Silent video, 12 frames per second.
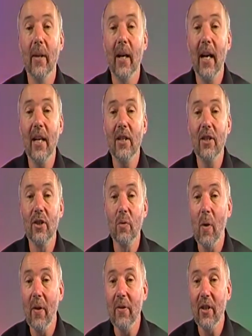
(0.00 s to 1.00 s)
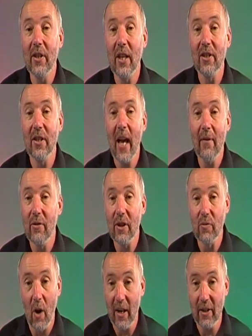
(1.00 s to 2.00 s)
He's the one that does
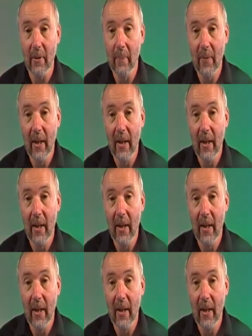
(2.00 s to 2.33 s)
everything right,